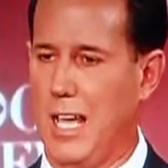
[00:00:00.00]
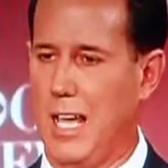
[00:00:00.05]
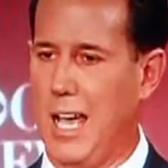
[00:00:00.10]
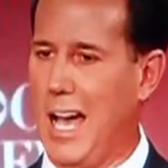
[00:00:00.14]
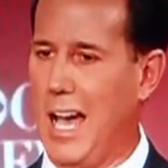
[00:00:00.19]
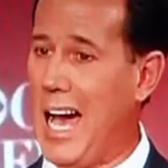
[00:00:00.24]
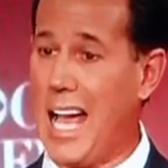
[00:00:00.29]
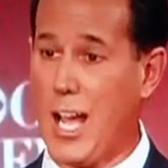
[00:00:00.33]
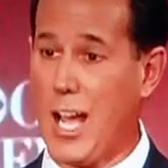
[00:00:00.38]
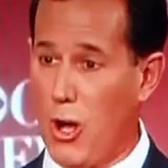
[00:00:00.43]

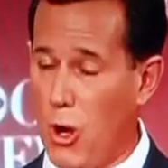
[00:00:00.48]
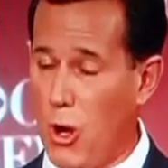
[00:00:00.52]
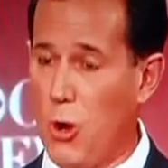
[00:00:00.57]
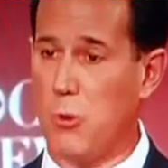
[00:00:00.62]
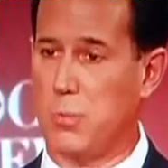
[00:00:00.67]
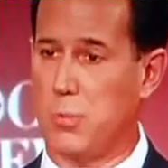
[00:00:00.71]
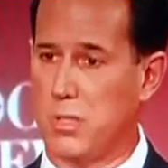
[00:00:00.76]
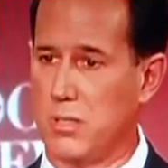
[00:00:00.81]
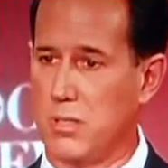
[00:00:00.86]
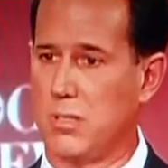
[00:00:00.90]
I hope
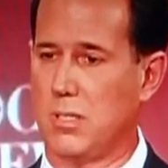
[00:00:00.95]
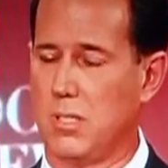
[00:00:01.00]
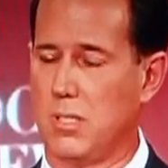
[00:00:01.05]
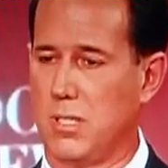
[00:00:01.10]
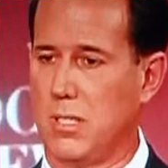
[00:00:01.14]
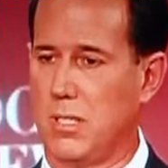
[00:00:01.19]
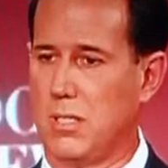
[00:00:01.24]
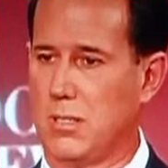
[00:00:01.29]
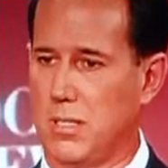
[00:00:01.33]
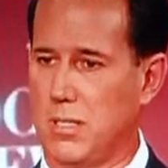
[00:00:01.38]

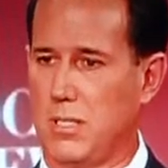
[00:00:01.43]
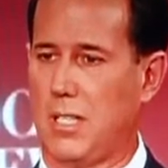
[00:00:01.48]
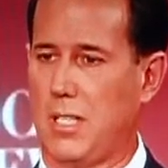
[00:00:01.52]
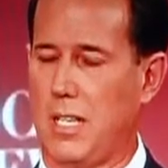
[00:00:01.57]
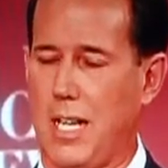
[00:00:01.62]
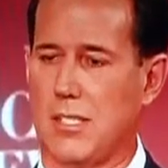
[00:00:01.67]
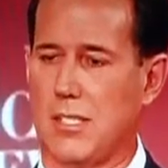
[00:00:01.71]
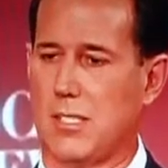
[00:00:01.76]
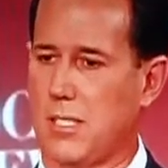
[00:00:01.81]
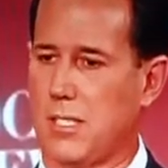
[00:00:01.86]
that the
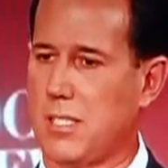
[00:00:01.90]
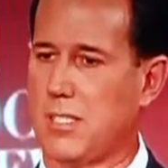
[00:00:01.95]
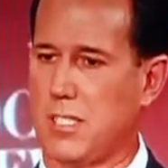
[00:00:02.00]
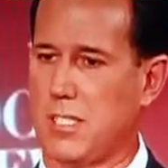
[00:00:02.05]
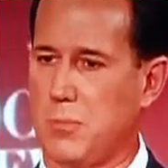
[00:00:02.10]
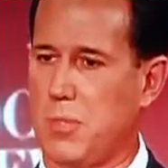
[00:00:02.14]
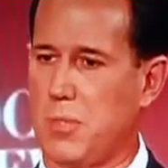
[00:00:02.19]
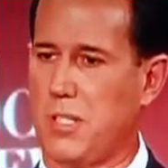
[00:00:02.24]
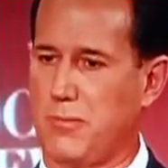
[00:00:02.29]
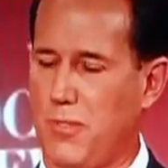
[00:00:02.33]
United States
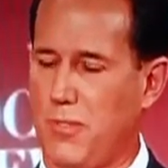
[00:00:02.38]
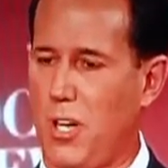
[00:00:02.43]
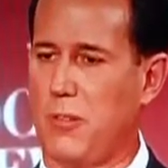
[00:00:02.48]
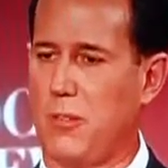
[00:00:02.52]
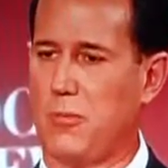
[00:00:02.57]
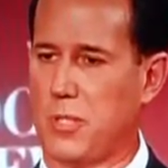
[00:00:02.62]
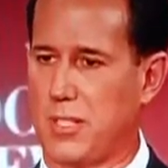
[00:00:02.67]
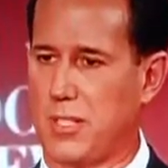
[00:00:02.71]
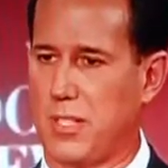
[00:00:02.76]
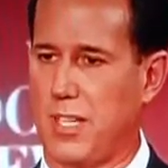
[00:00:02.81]
has been
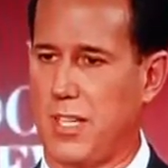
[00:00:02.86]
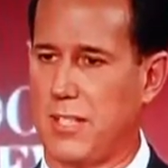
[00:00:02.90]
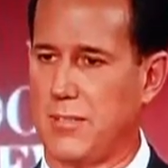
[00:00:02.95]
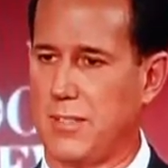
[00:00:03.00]
involved with that.